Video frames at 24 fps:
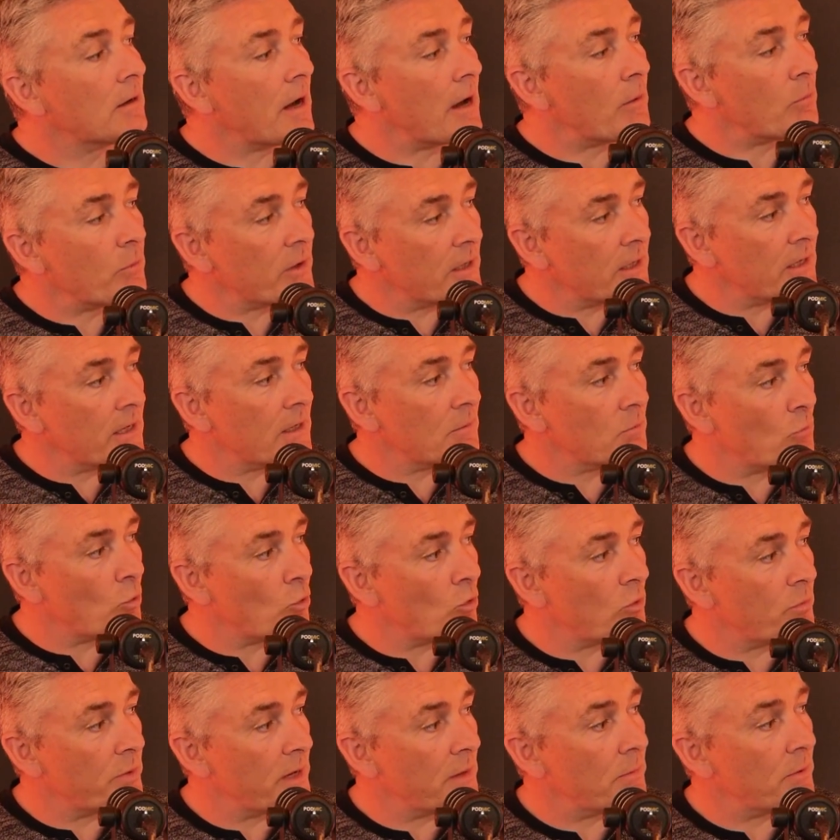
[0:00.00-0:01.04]
And we need
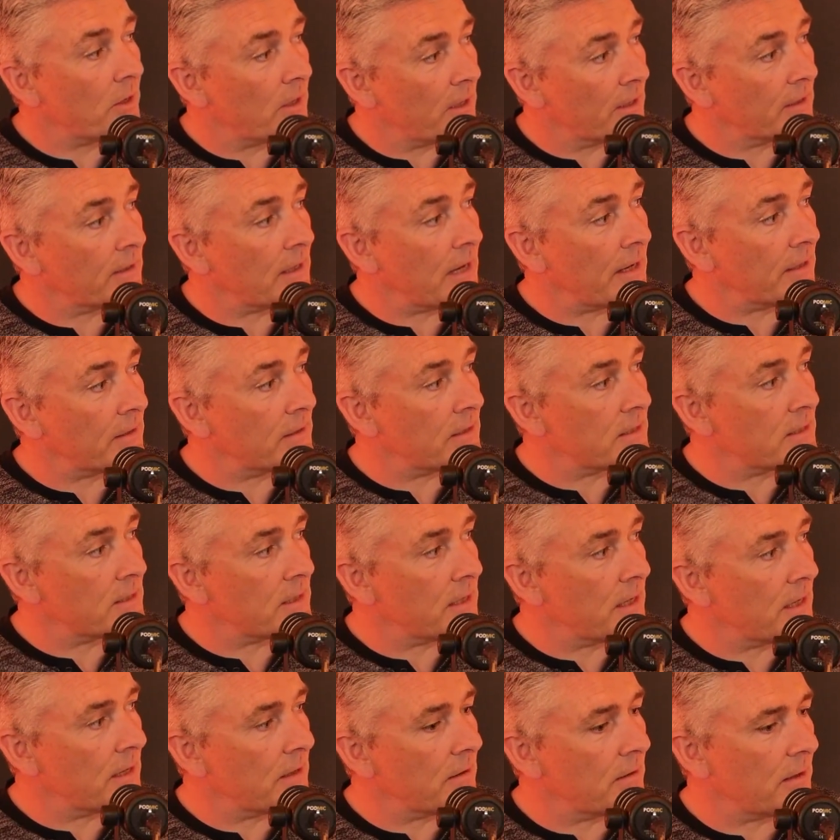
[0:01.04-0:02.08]
more people like that to
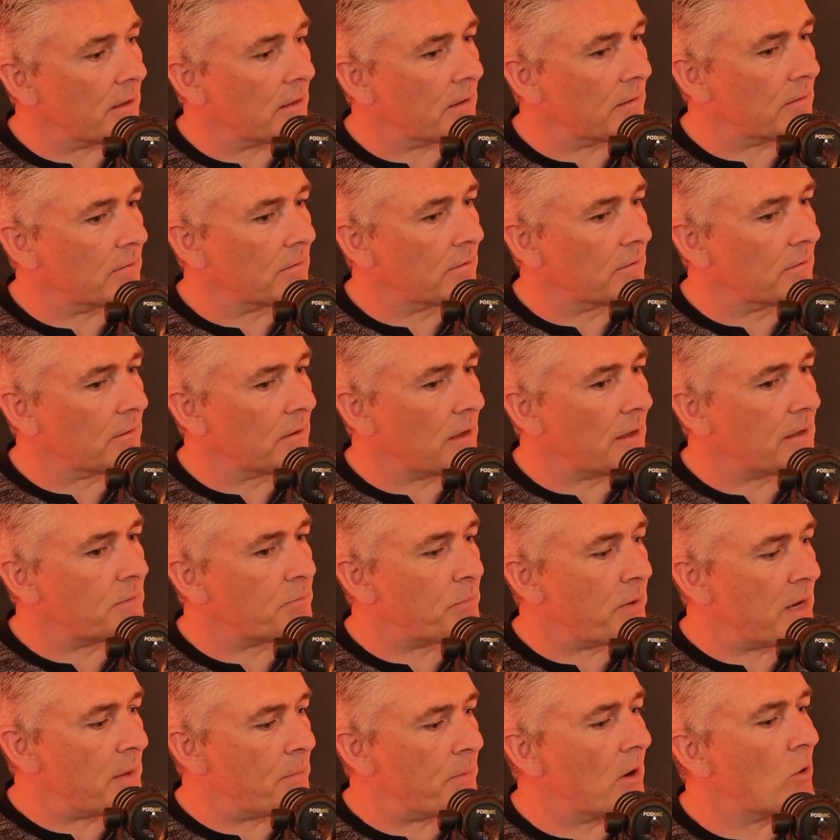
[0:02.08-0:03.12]
say, it's
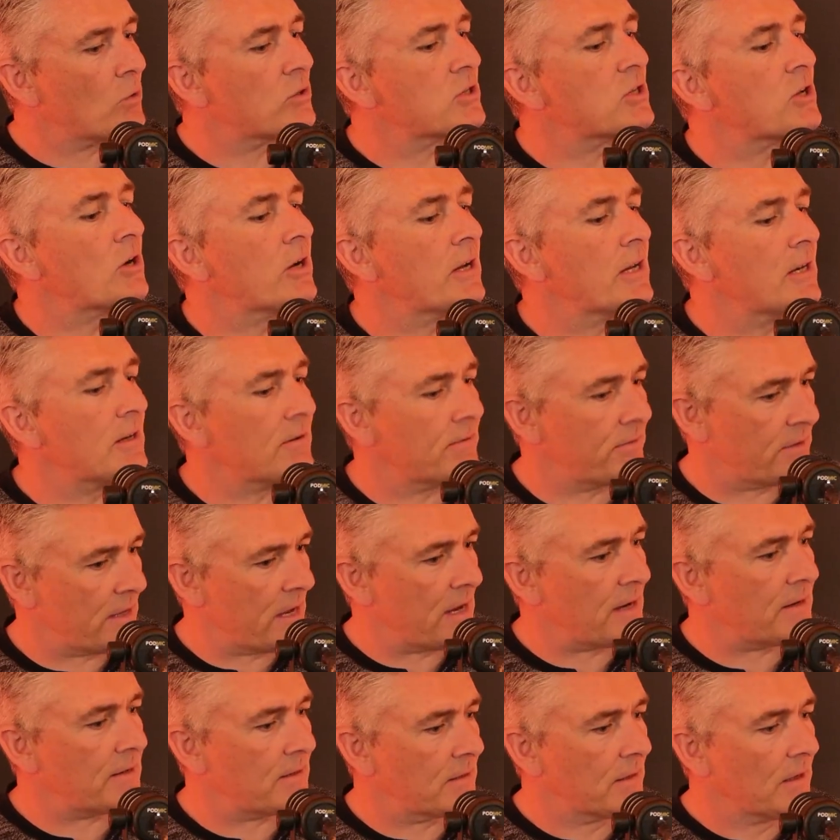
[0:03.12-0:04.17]
people outside of
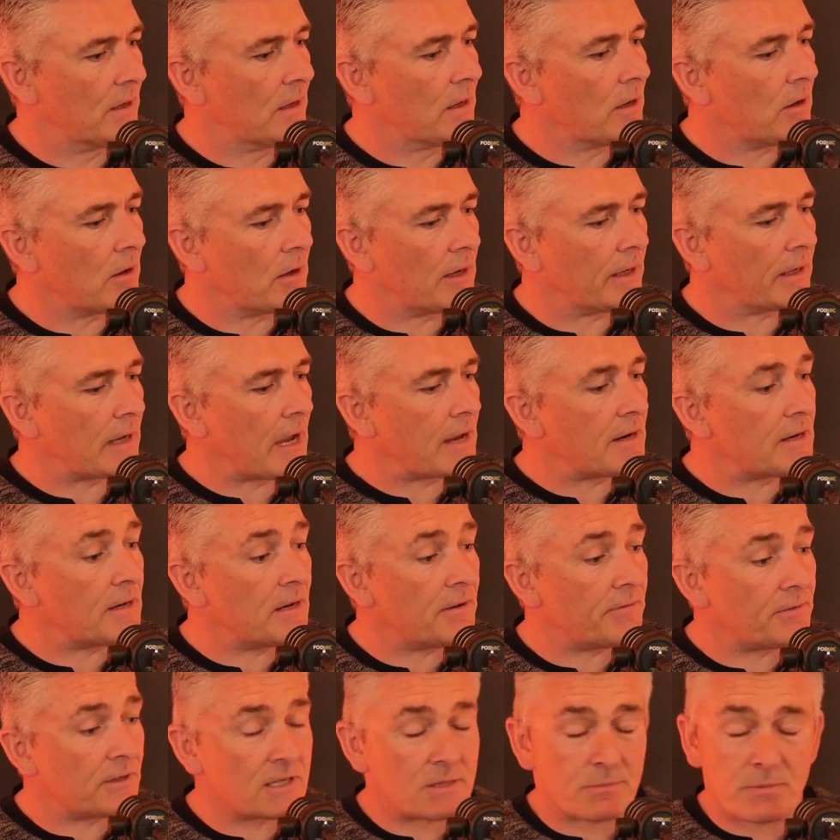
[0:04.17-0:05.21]
that. And
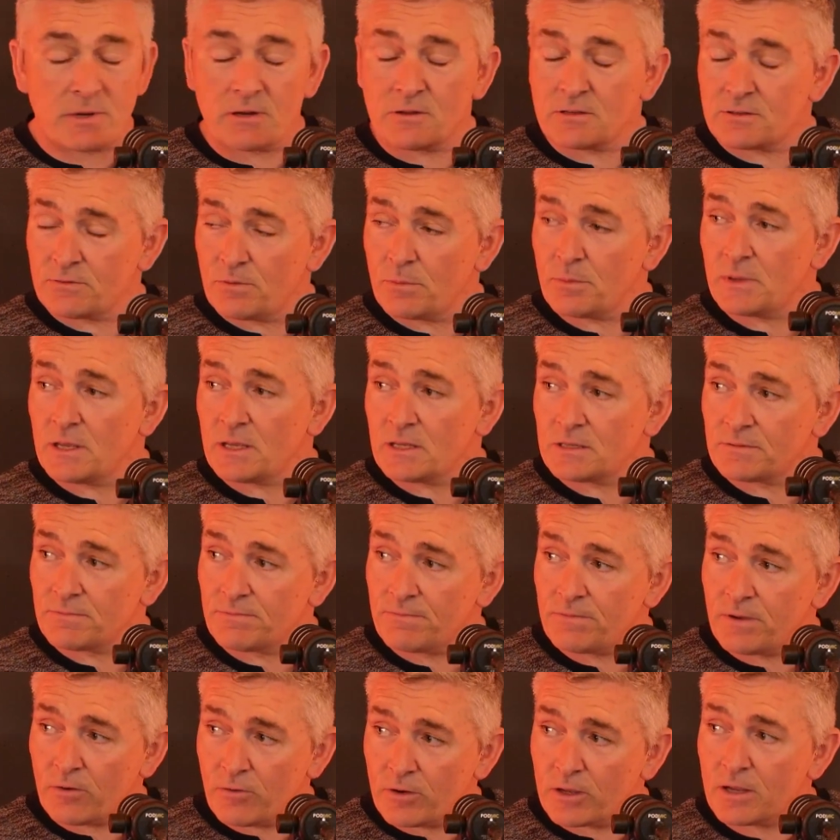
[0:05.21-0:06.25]
lived experience for me is
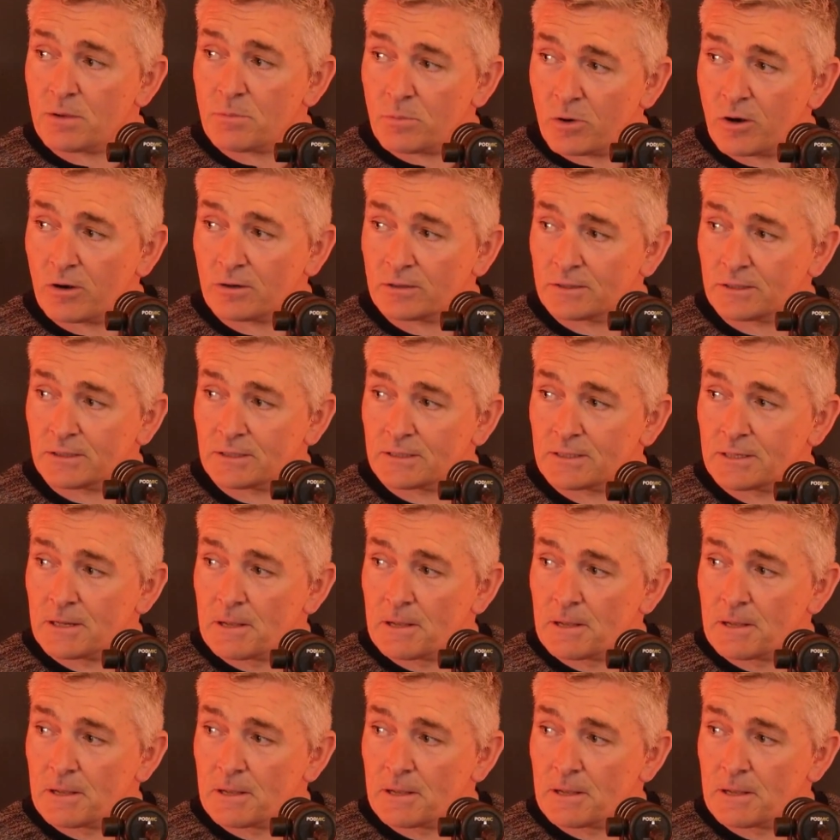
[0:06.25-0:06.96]
very important.